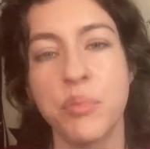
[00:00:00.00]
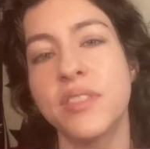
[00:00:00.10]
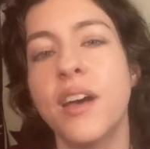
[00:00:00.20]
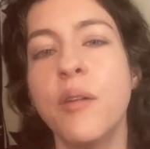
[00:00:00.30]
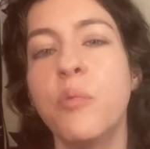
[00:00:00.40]
But
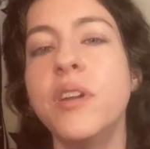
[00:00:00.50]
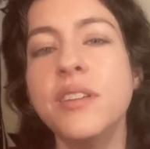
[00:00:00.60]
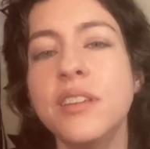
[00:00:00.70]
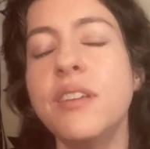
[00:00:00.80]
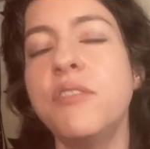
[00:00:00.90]
I wanted
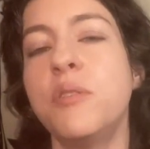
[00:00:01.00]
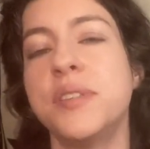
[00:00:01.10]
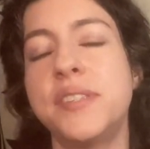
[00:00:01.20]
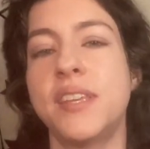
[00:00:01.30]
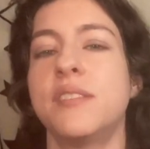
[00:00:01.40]
to give you a
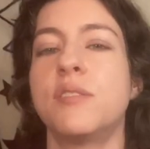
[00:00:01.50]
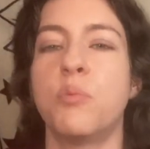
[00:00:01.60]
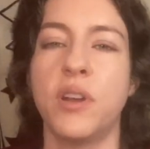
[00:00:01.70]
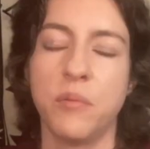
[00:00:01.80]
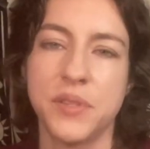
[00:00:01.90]
sense of
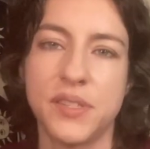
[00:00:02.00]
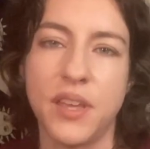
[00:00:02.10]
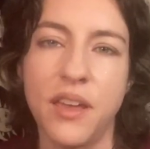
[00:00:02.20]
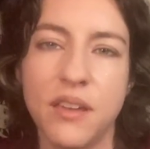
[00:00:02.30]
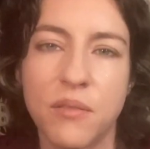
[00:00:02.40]
what I would
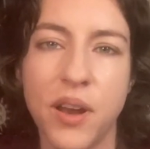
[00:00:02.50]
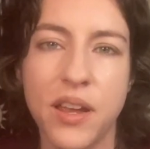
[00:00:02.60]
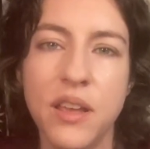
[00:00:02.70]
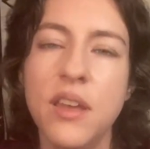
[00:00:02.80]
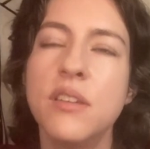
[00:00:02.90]
say, right?